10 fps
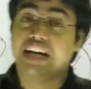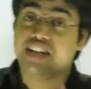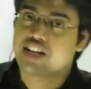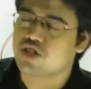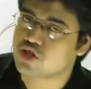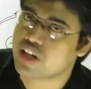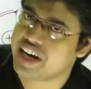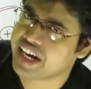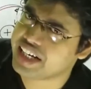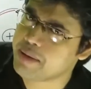that electrons
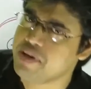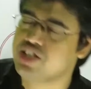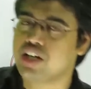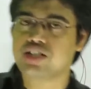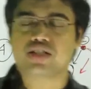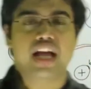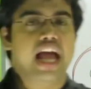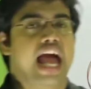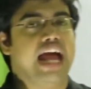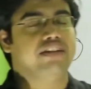are negatively charged,
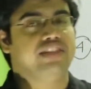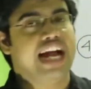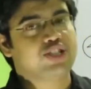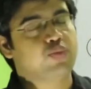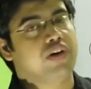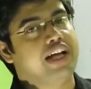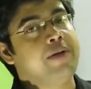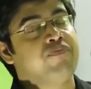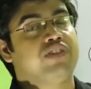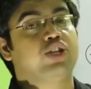and that's
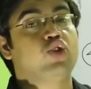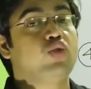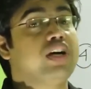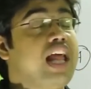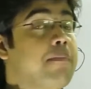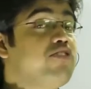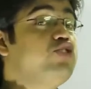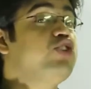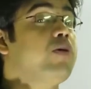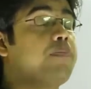why the total
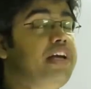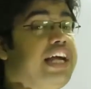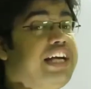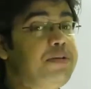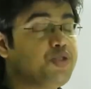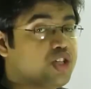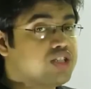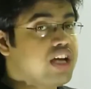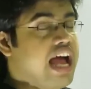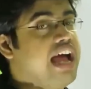amount of negative
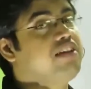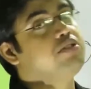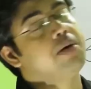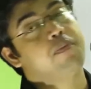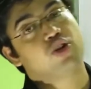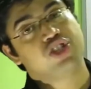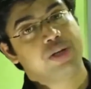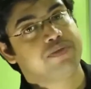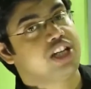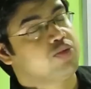charge and the
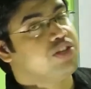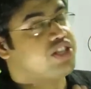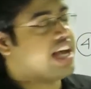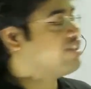positive charge which